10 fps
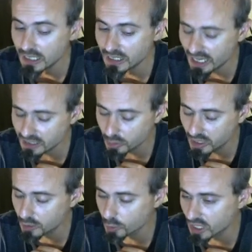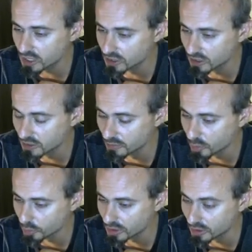That's why education is
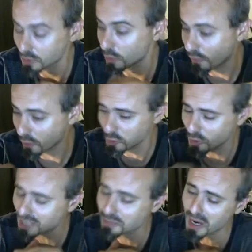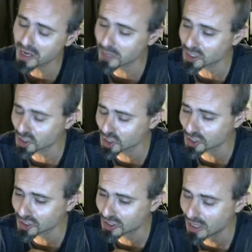important. So for you aspiring
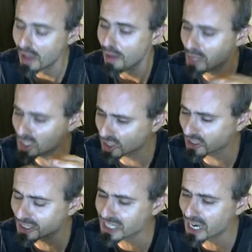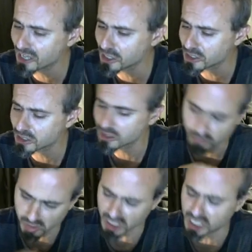magicians, be general scientists,
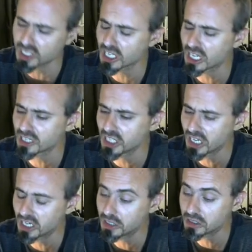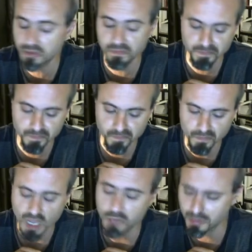be critical thinkers,
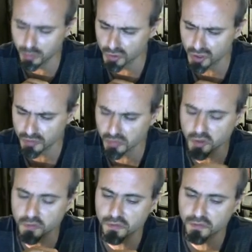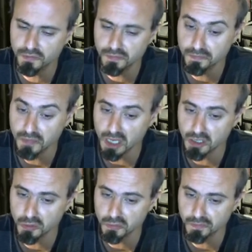and be bullshit proof.
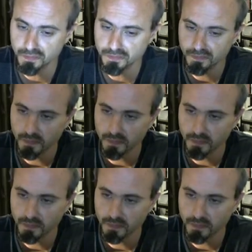Thank you.